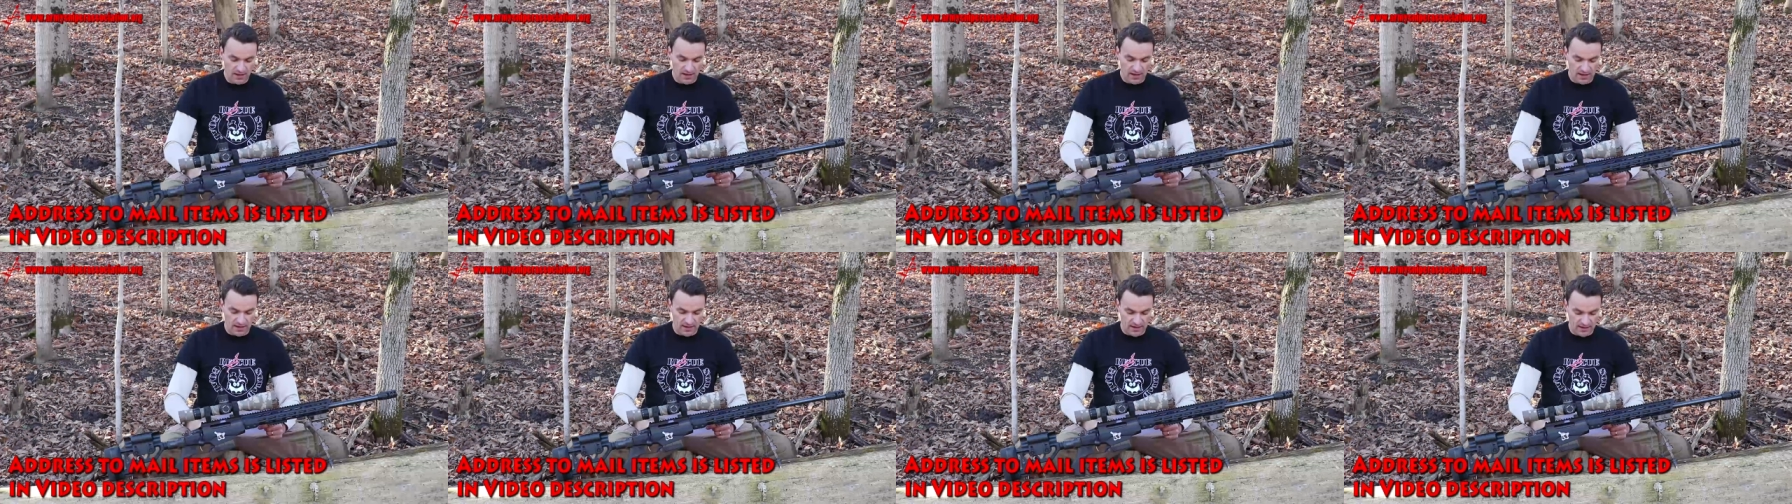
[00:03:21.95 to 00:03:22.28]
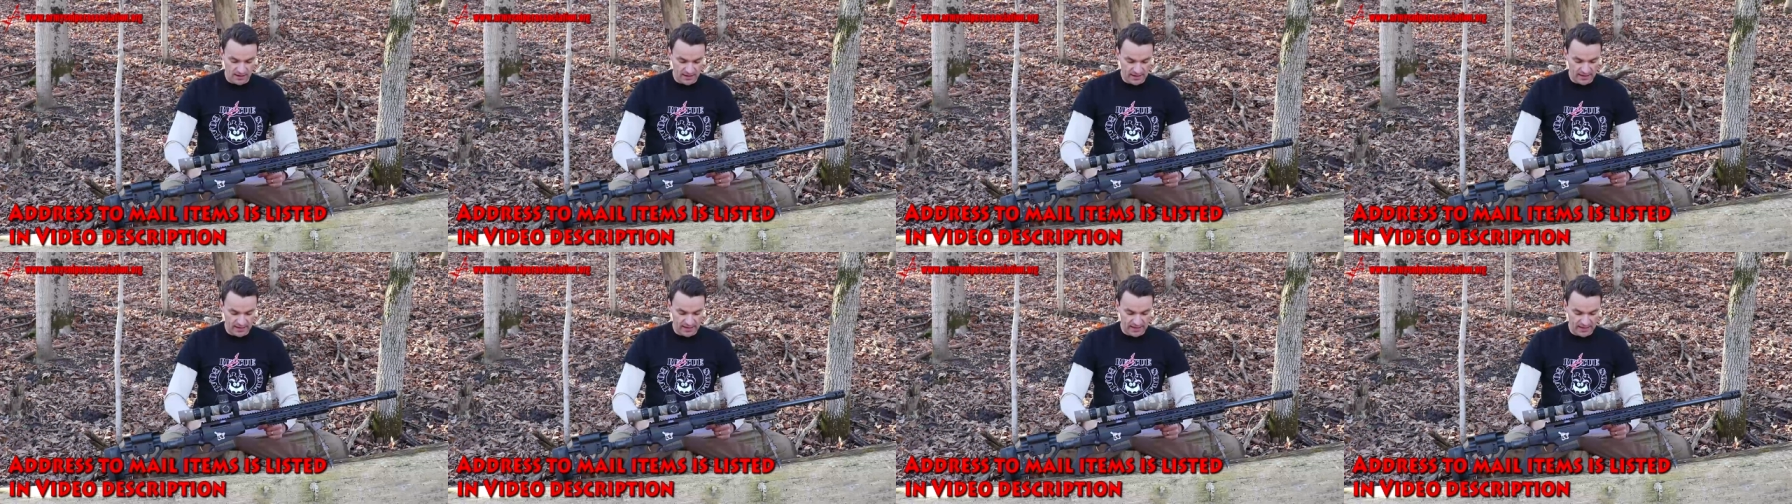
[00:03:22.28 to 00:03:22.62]

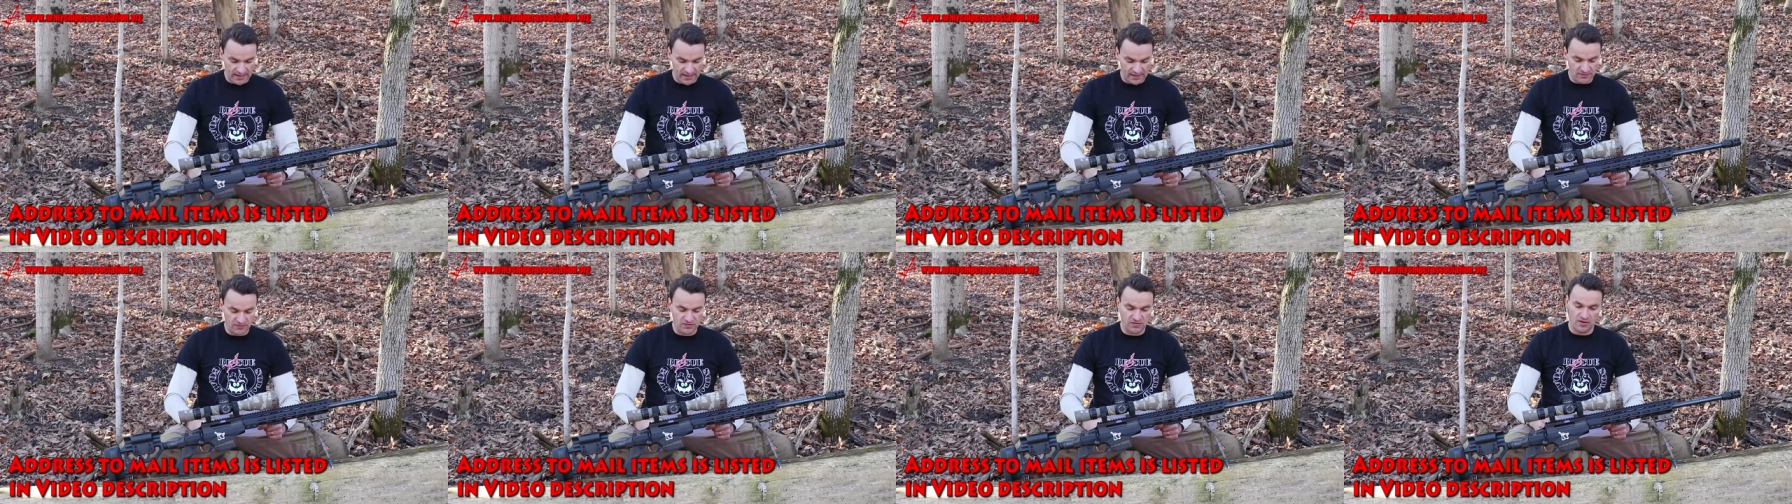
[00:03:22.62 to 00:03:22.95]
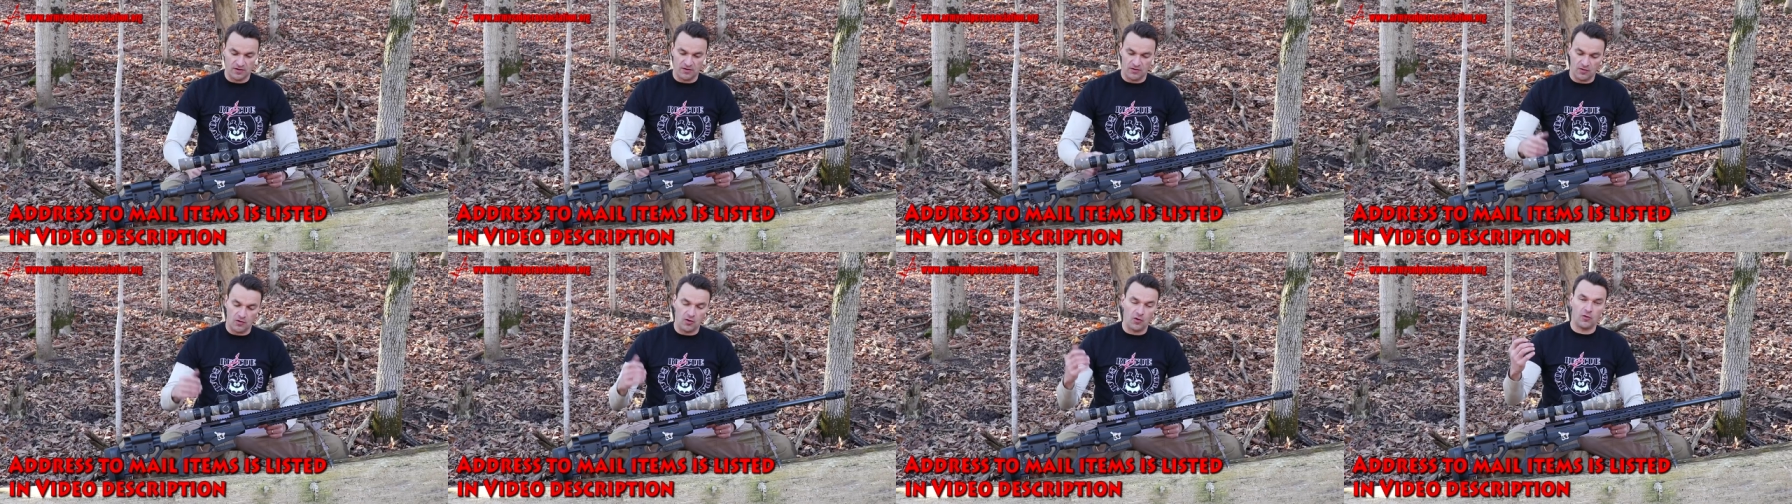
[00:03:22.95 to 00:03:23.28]
uh, and
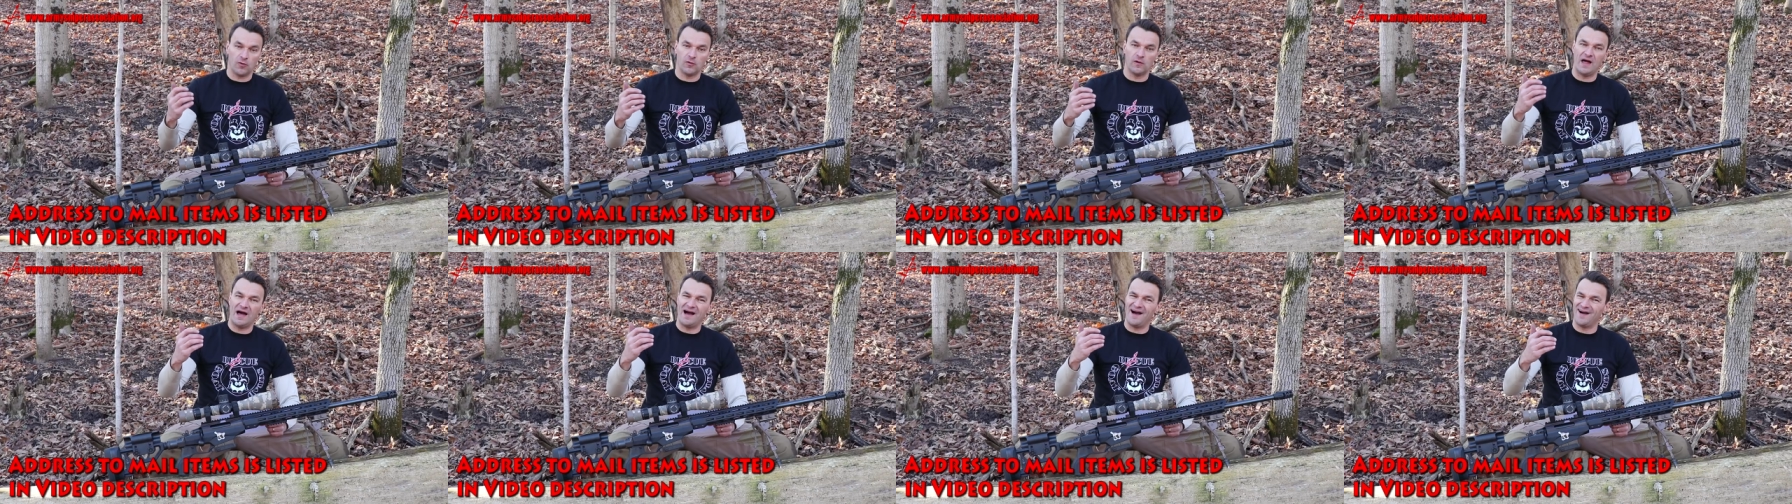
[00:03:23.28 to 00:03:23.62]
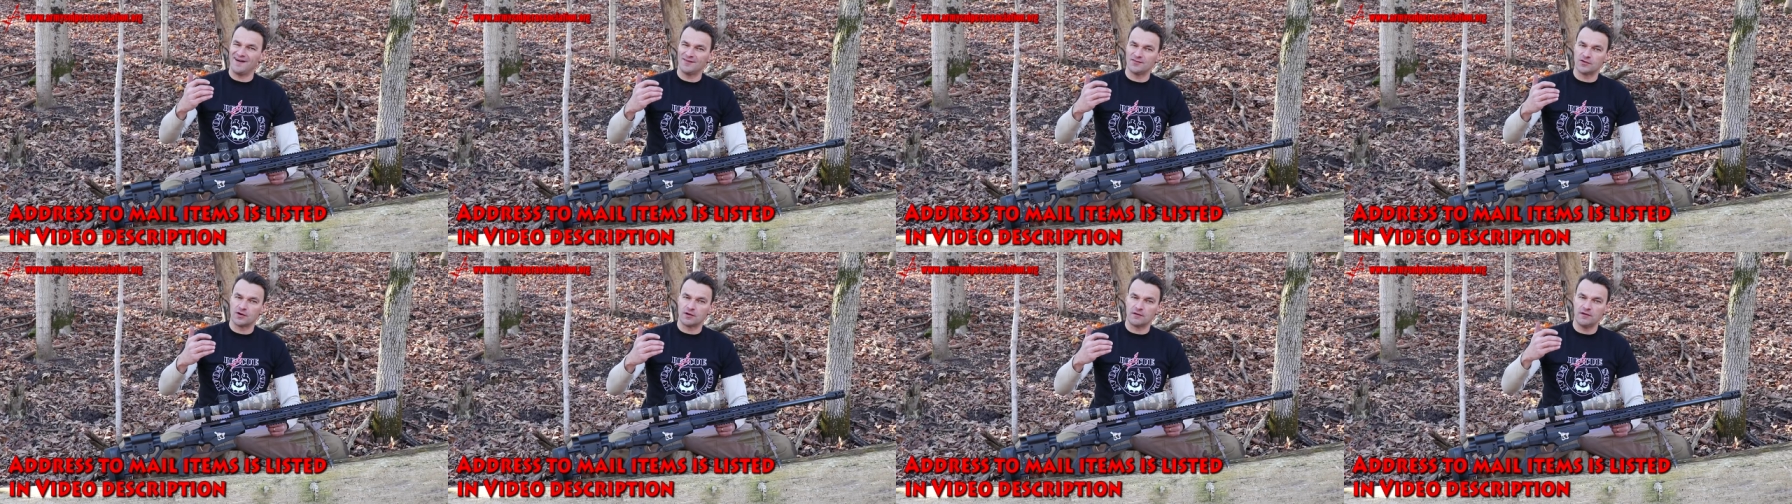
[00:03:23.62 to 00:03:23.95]
uh, all
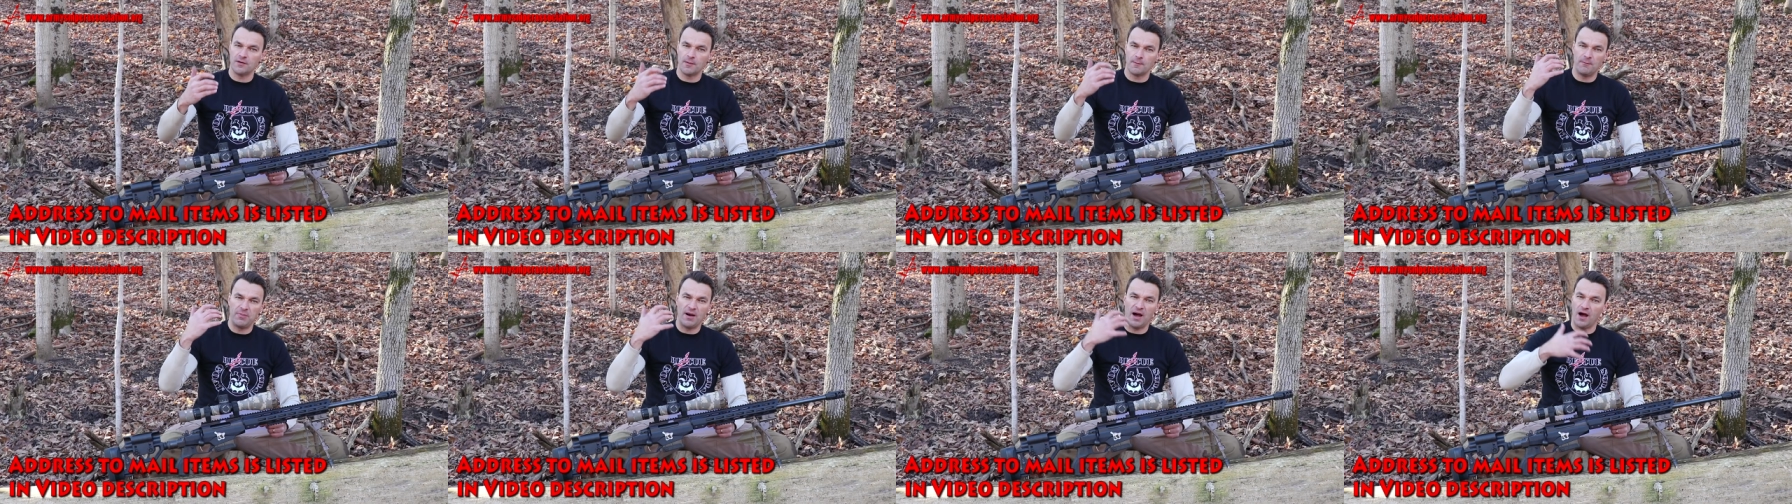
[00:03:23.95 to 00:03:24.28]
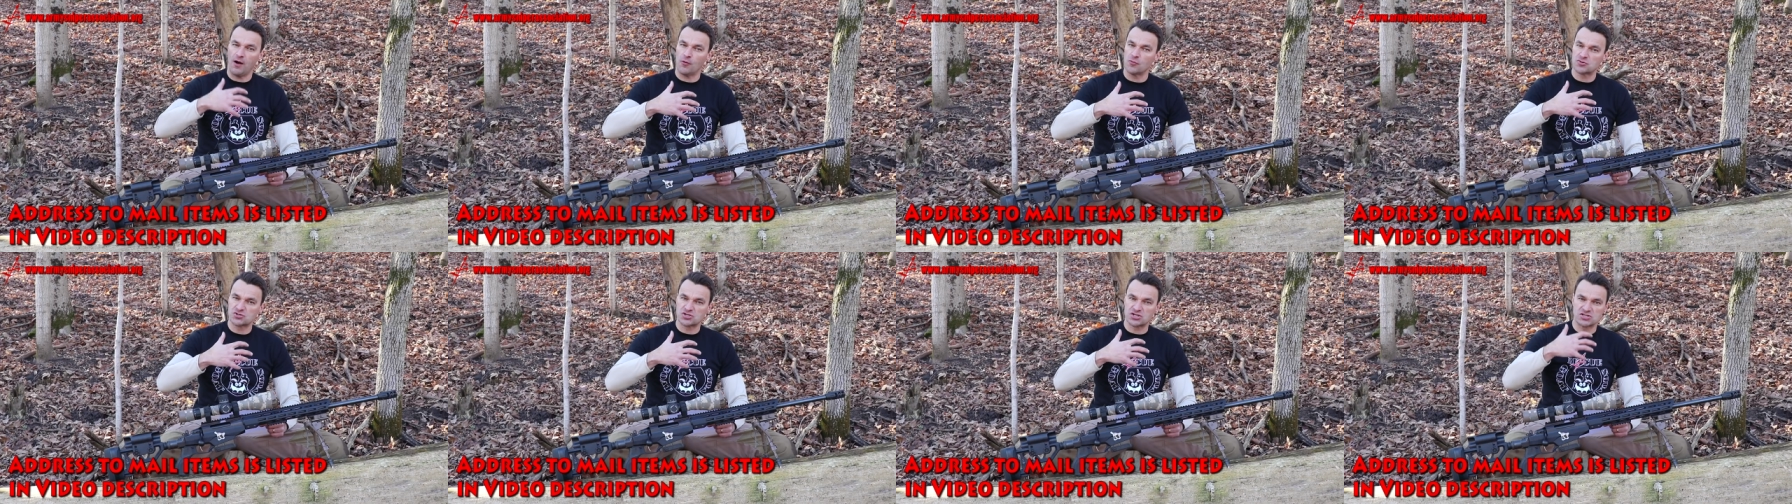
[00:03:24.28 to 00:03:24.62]
other
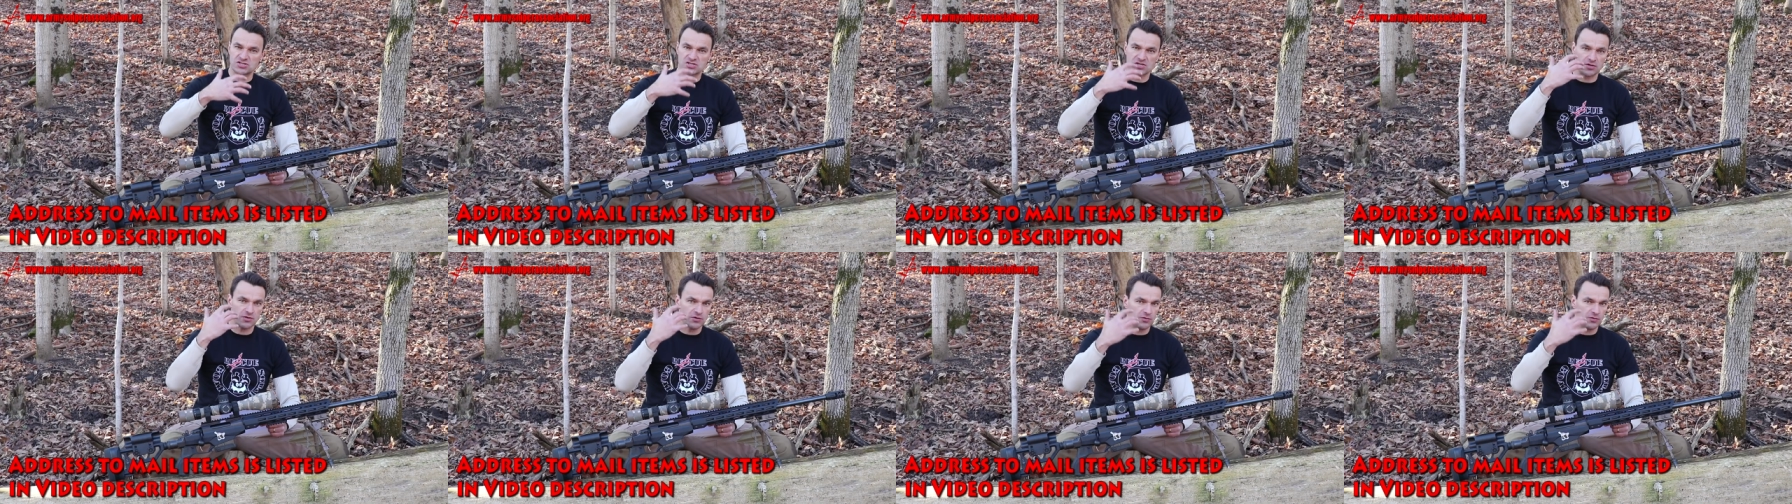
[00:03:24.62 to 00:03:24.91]
pouches,